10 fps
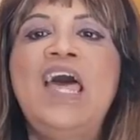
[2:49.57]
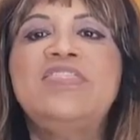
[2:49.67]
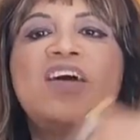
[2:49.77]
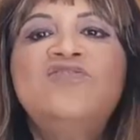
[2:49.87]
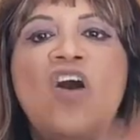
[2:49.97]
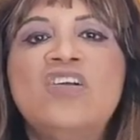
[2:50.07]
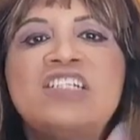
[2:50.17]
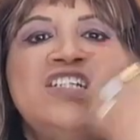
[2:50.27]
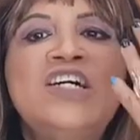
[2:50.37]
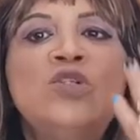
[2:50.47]
They
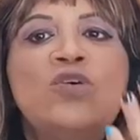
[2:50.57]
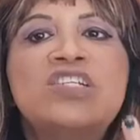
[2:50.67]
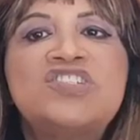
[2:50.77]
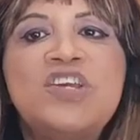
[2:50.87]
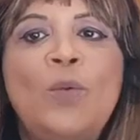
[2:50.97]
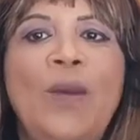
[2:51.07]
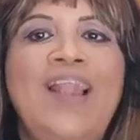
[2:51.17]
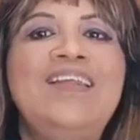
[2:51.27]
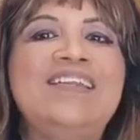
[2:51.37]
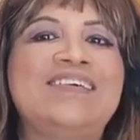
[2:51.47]
wanted her to achieve
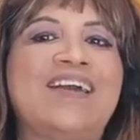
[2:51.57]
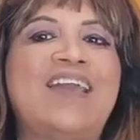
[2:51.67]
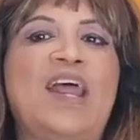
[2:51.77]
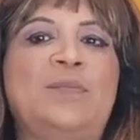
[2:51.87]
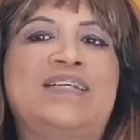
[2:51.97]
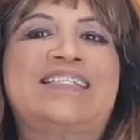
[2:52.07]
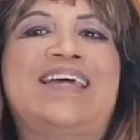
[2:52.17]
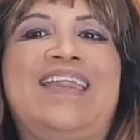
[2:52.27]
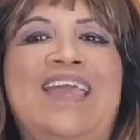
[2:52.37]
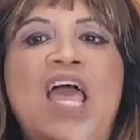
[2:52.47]
well in her academic
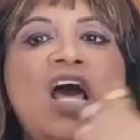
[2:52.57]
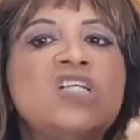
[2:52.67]
study